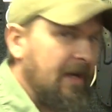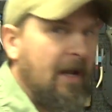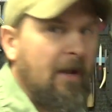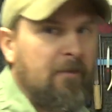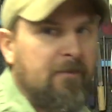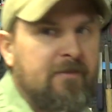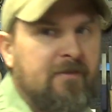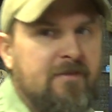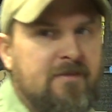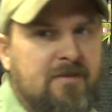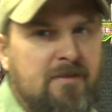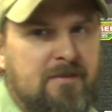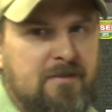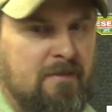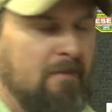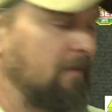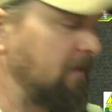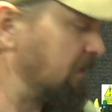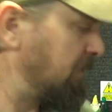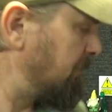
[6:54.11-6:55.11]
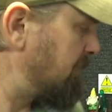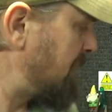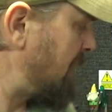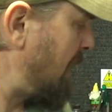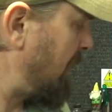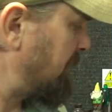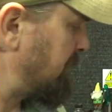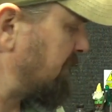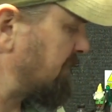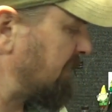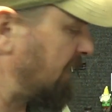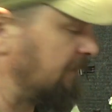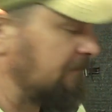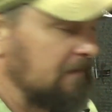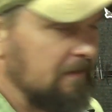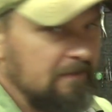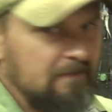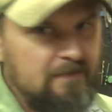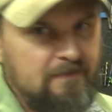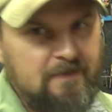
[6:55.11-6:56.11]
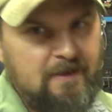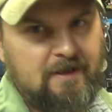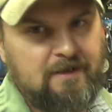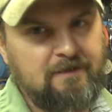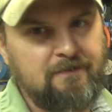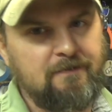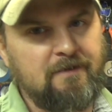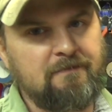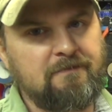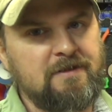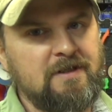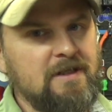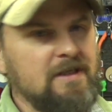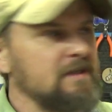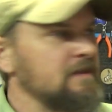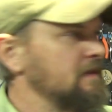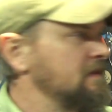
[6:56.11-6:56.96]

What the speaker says: ounces, so it's only 3 ounces heavier than the X7.